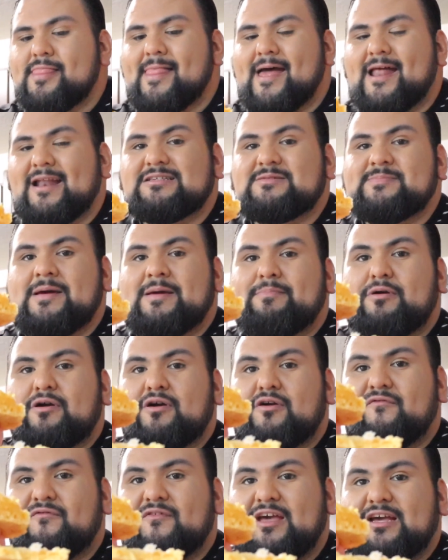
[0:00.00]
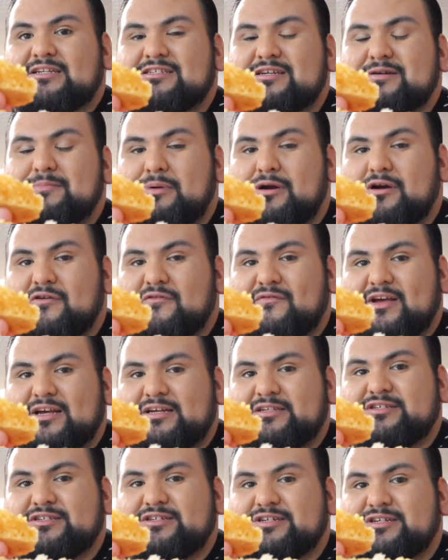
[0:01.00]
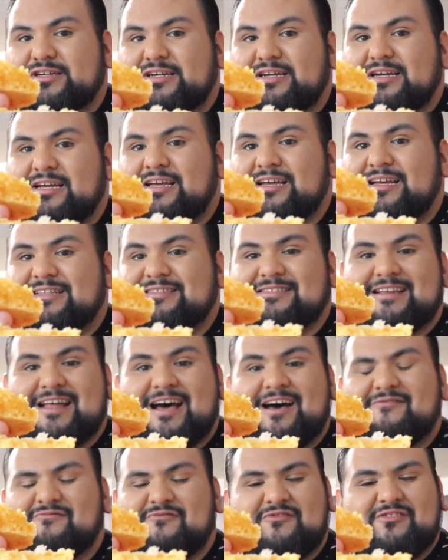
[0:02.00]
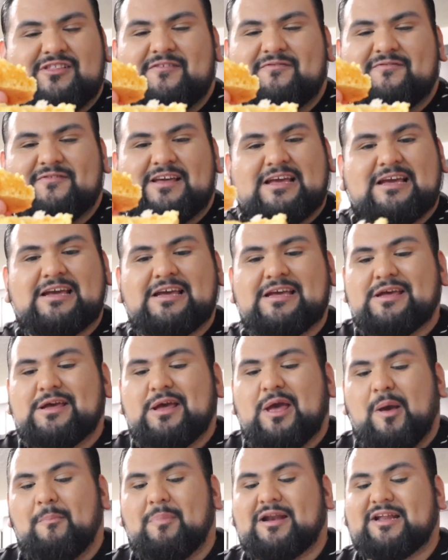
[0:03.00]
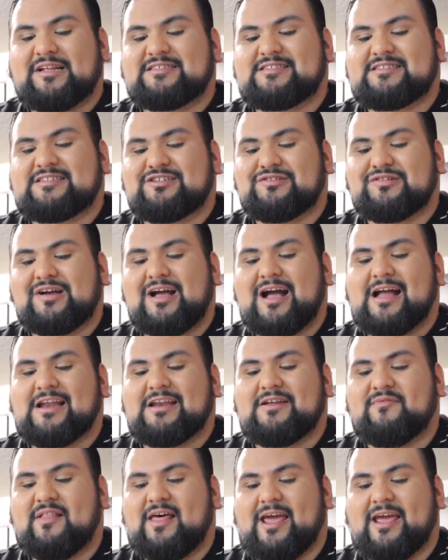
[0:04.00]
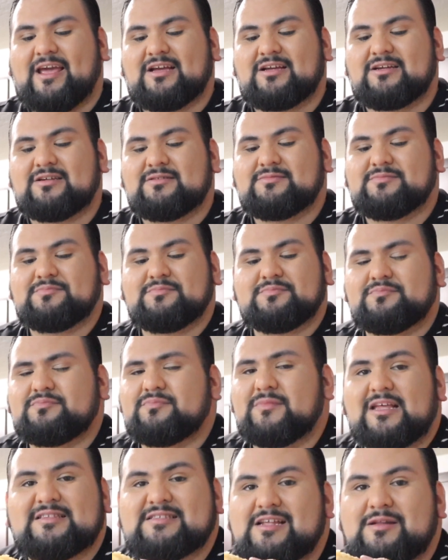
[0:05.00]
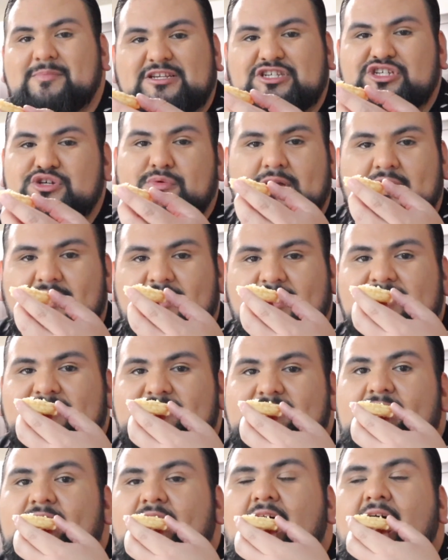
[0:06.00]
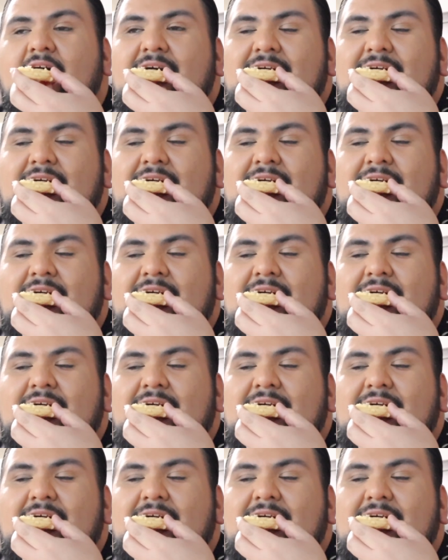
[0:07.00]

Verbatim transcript: that is my perfect, perfect cookie. It's not fluffy, but it's still kind of like, it's gonna be chewy on the inside.